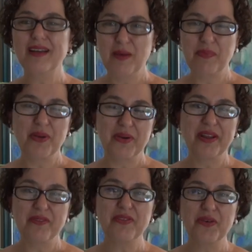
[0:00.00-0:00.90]

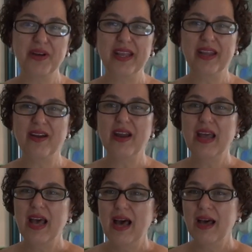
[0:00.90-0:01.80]
uploading food here.
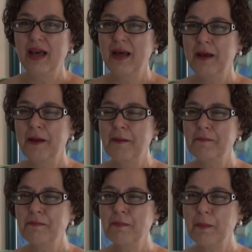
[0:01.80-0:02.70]

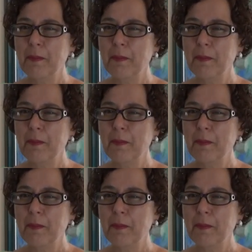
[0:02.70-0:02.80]
Um,